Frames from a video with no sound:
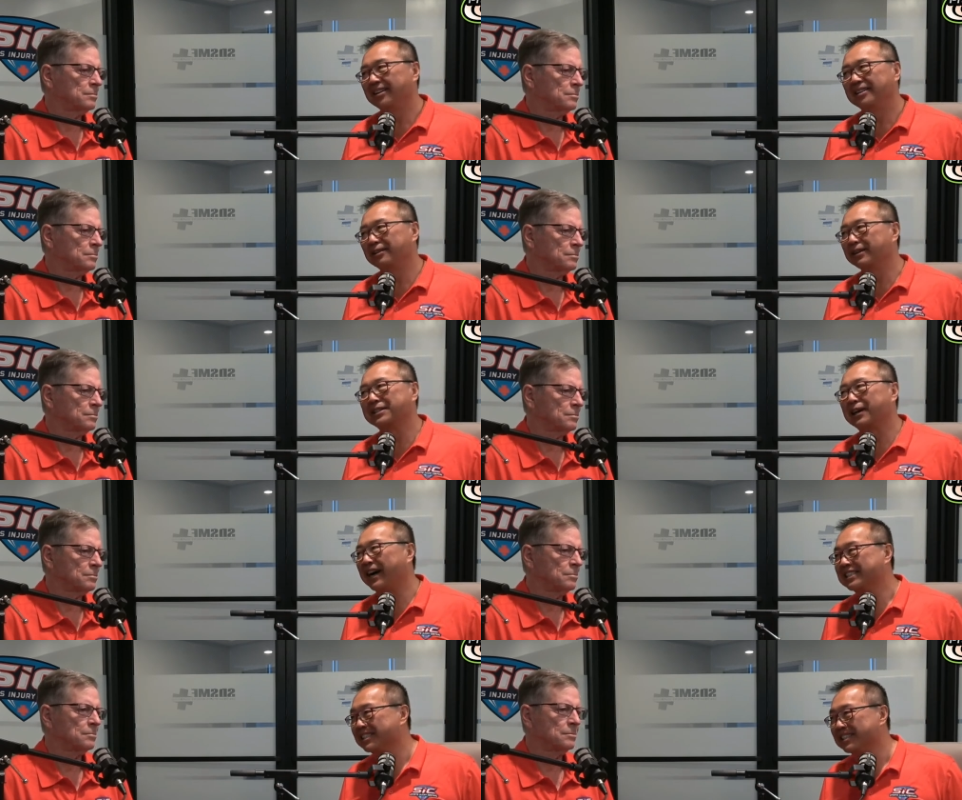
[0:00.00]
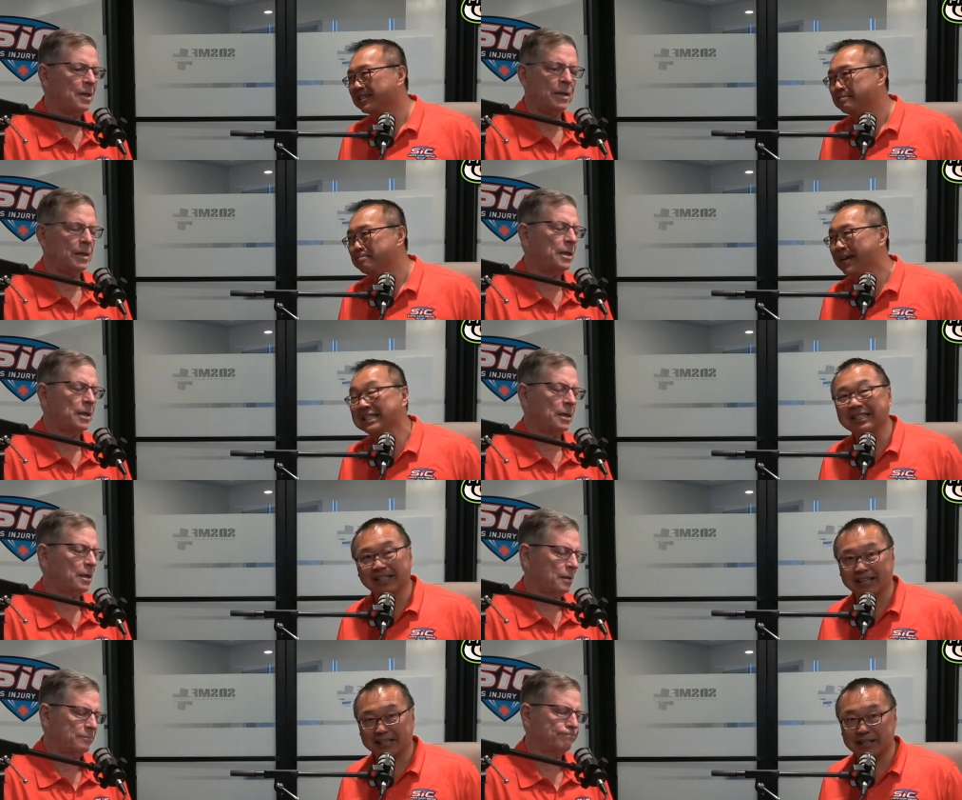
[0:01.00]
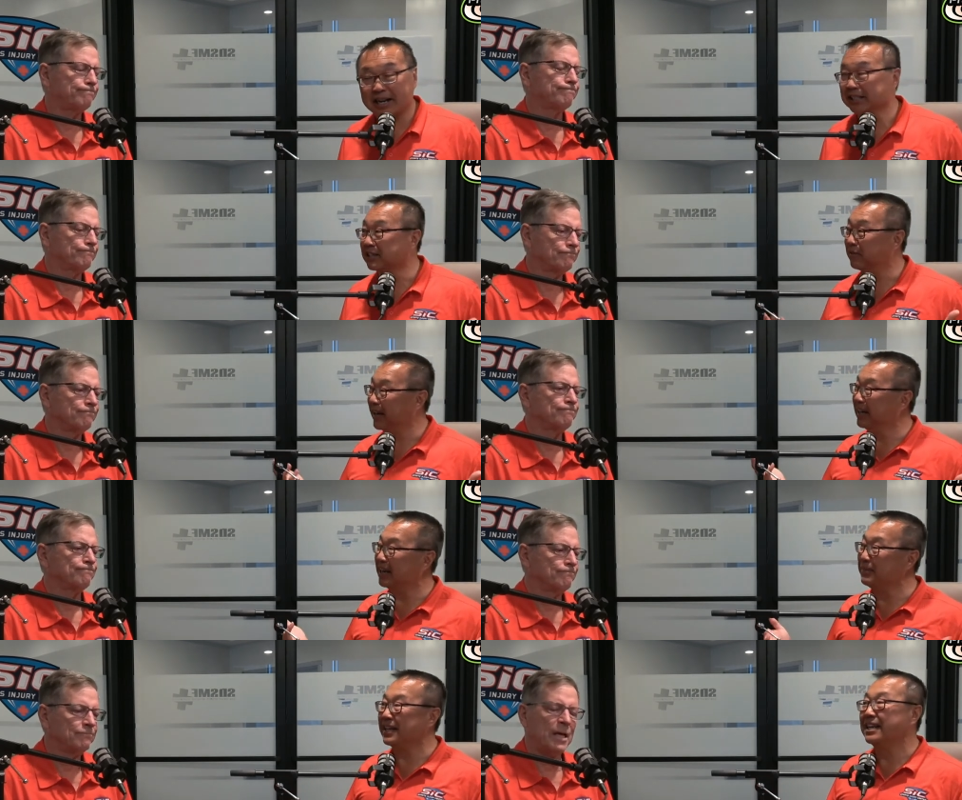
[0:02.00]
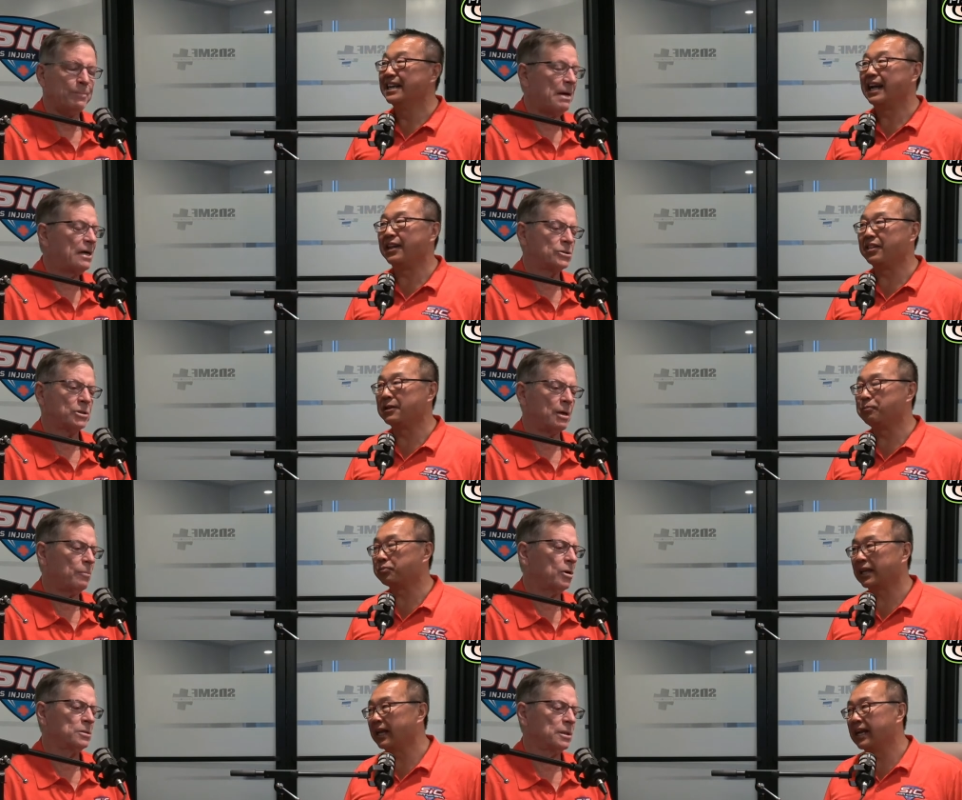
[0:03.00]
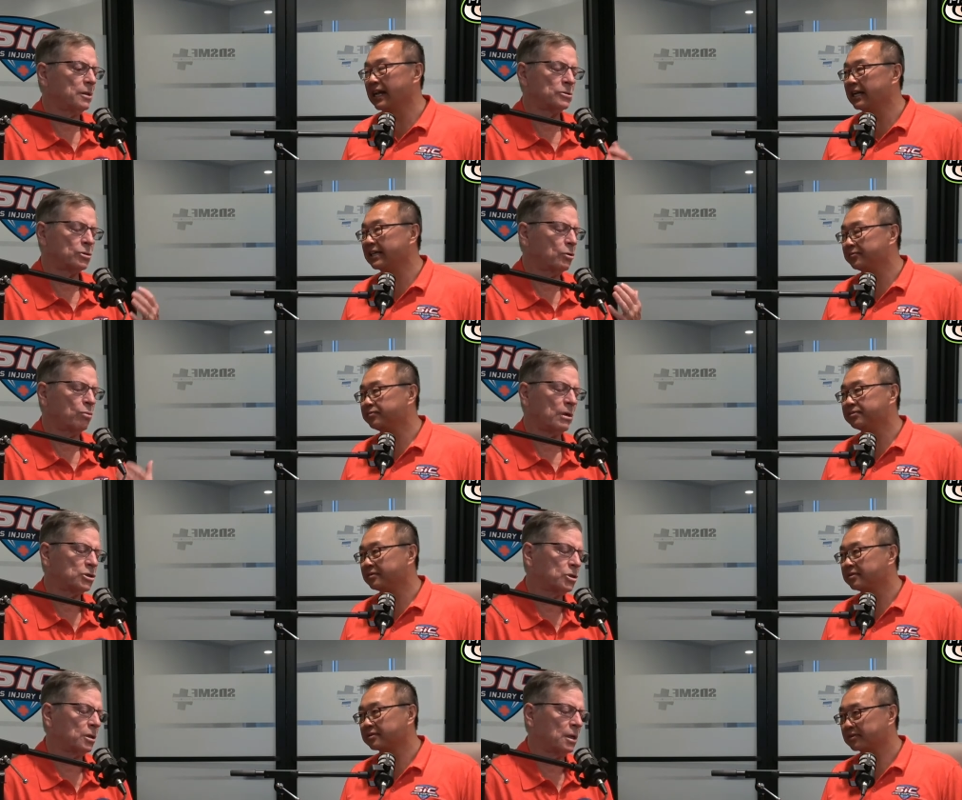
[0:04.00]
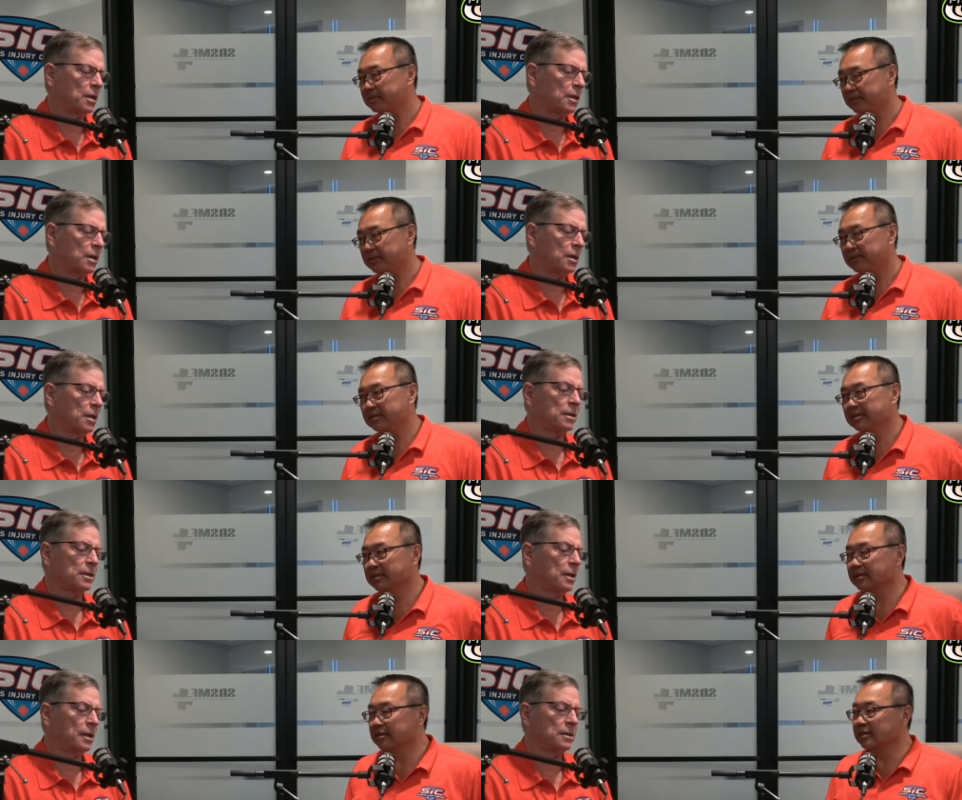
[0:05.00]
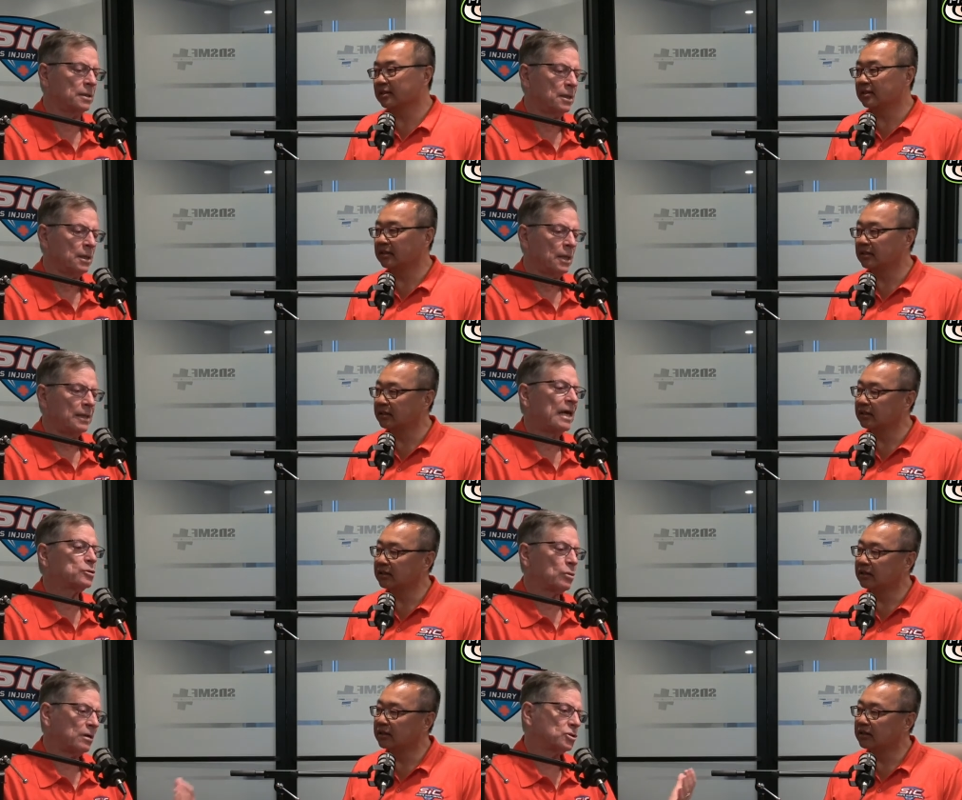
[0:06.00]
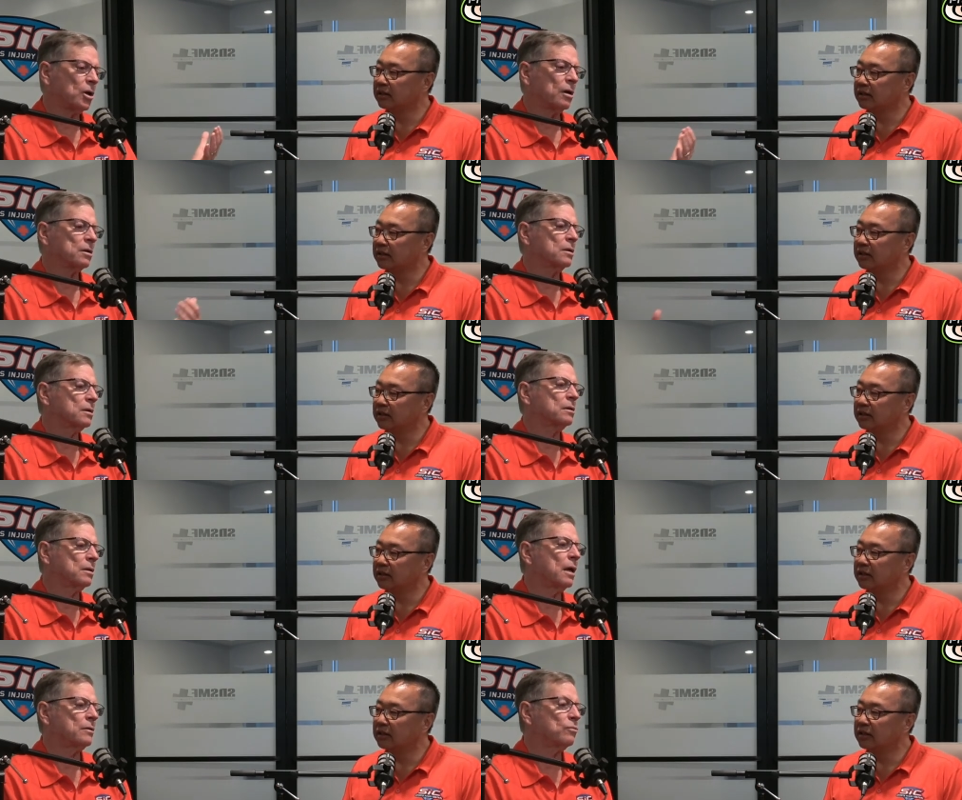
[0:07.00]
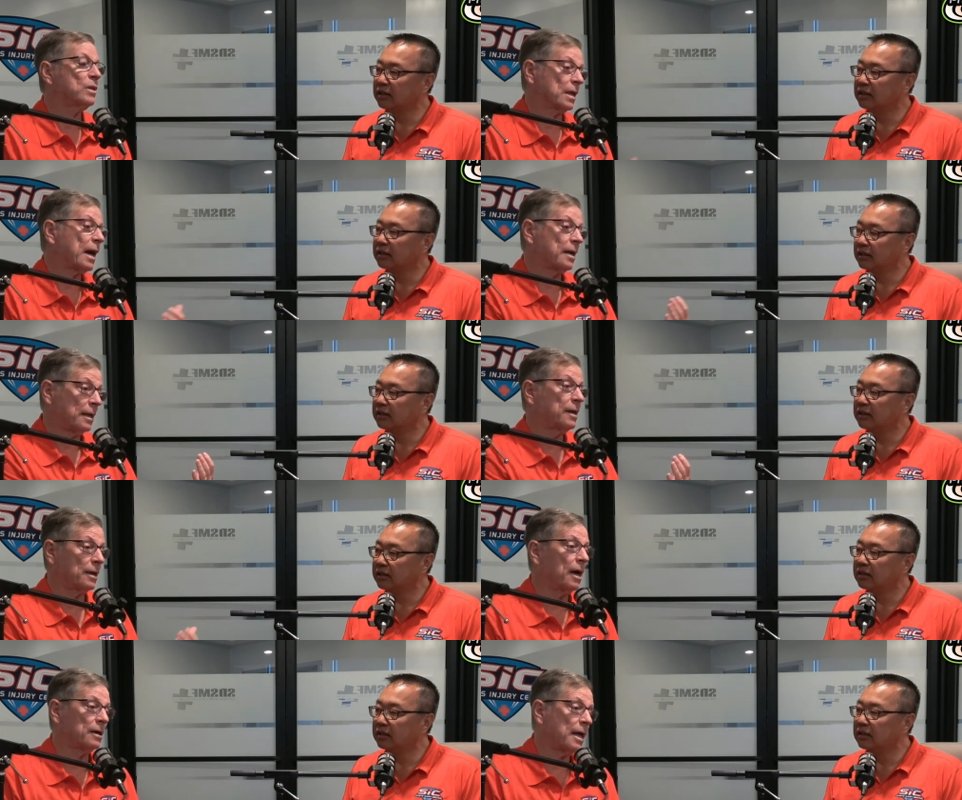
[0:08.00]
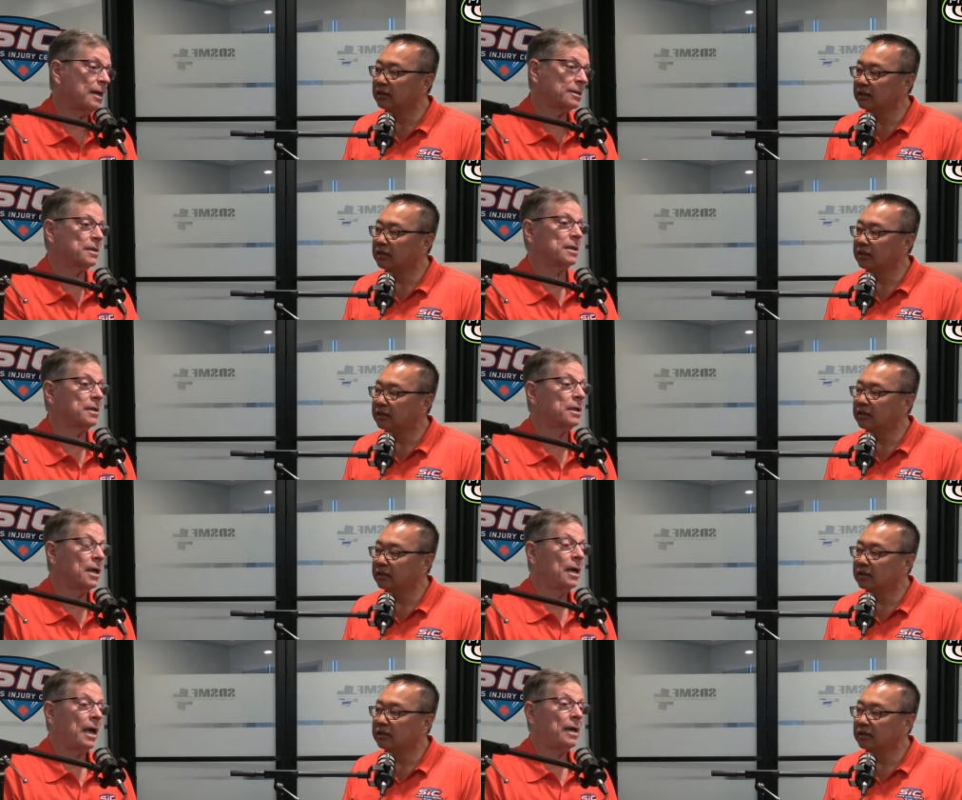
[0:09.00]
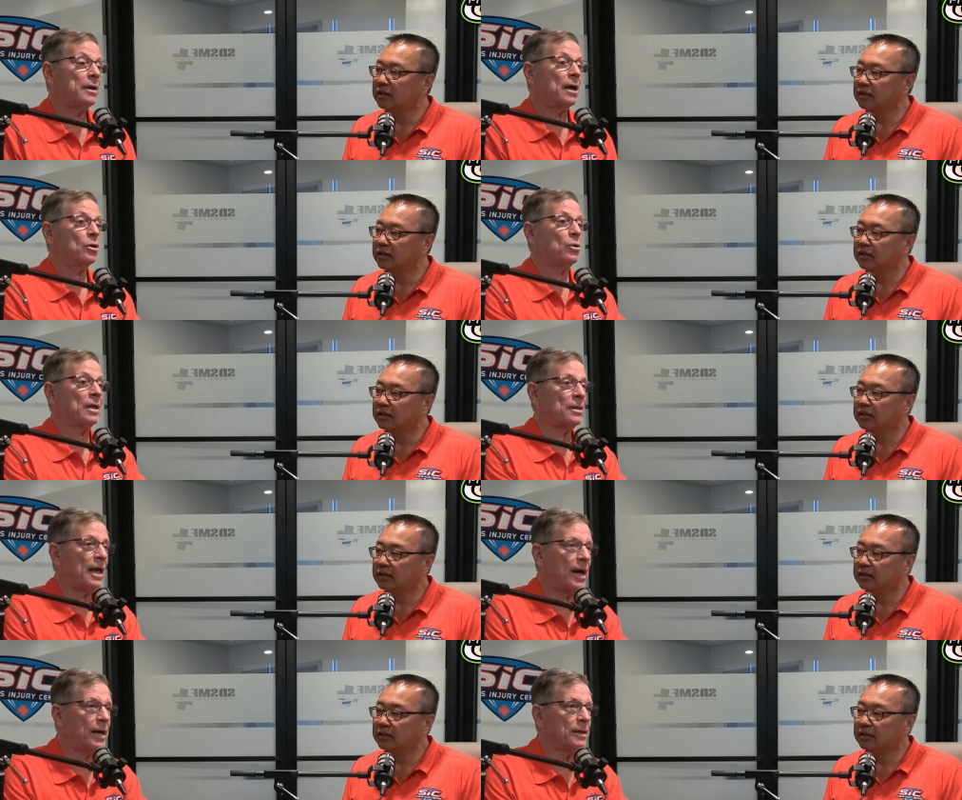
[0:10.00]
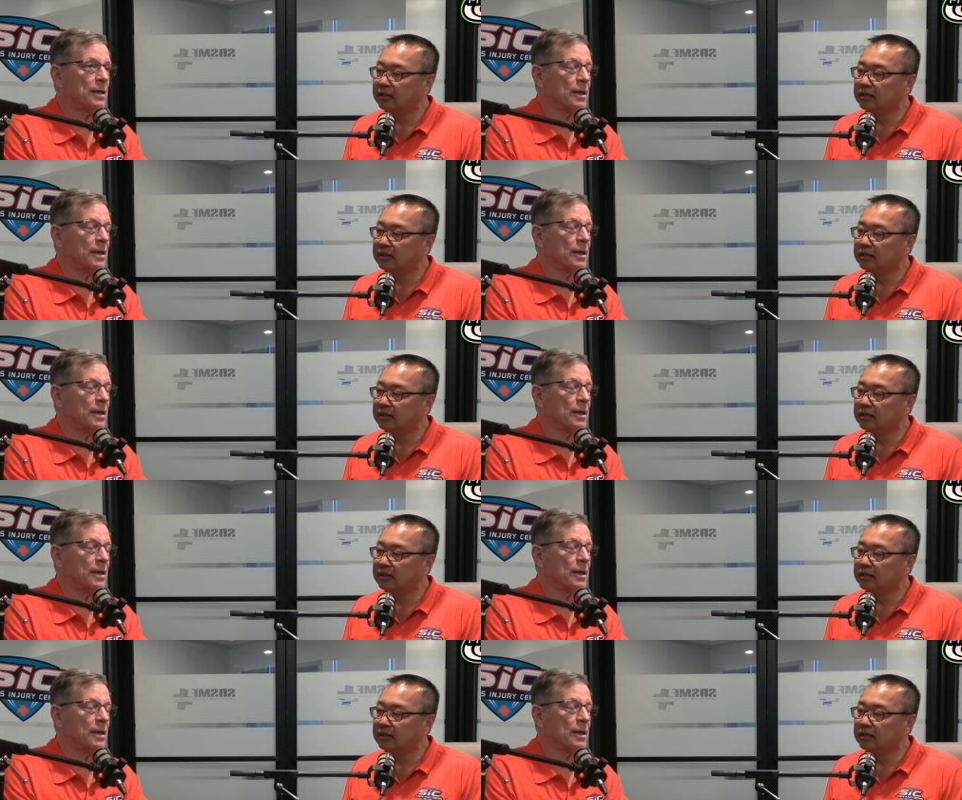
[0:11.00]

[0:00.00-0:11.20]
Speaker 1: you're exhausted, it, mentally exhausted, right? I mean, it mounts up on you, and there's no question. And
Speaker 2: it, it uh, that's why I was talking like with a guy like Kyle Allen, and and not only that,